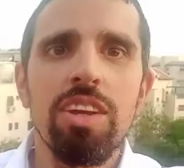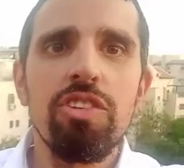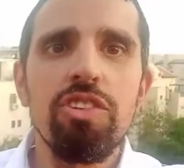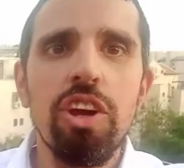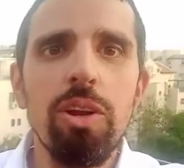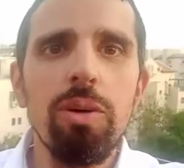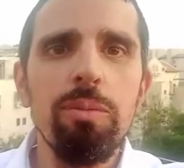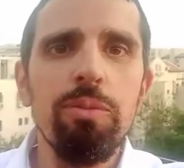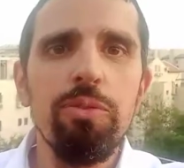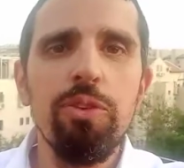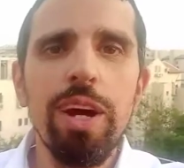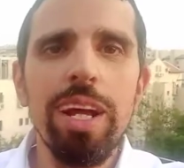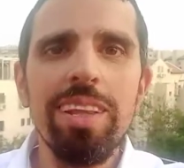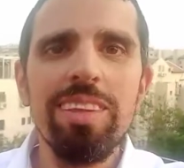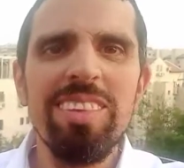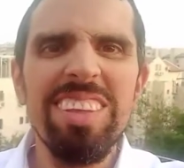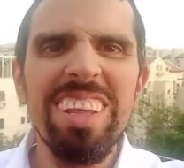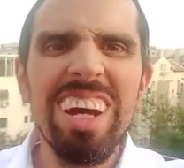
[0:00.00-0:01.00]
Shalom
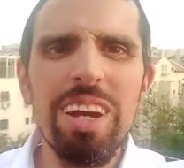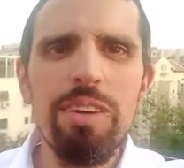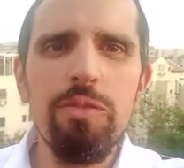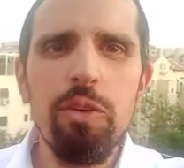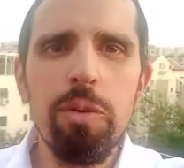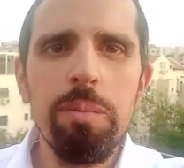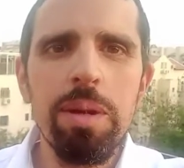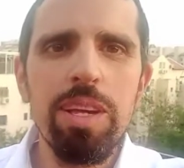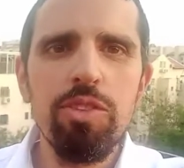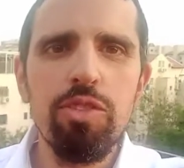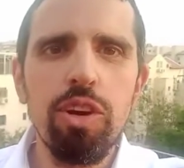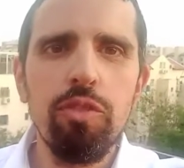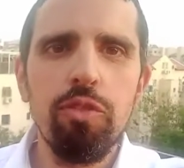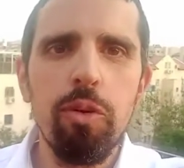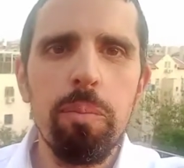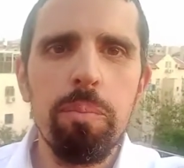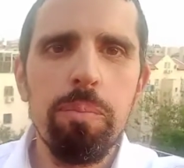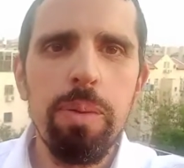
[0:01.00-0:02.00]
friends, live from Israel,
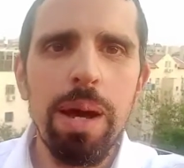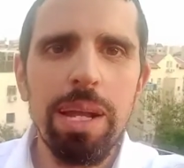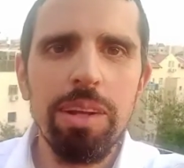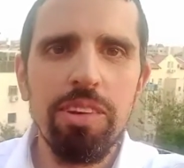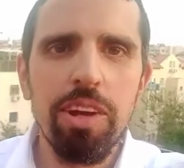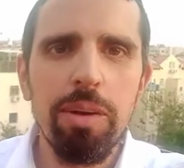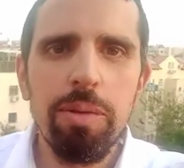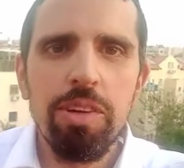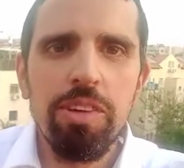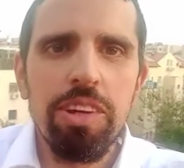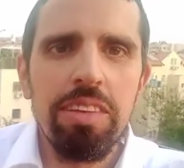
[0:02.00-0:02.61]
from Bet Shemesh.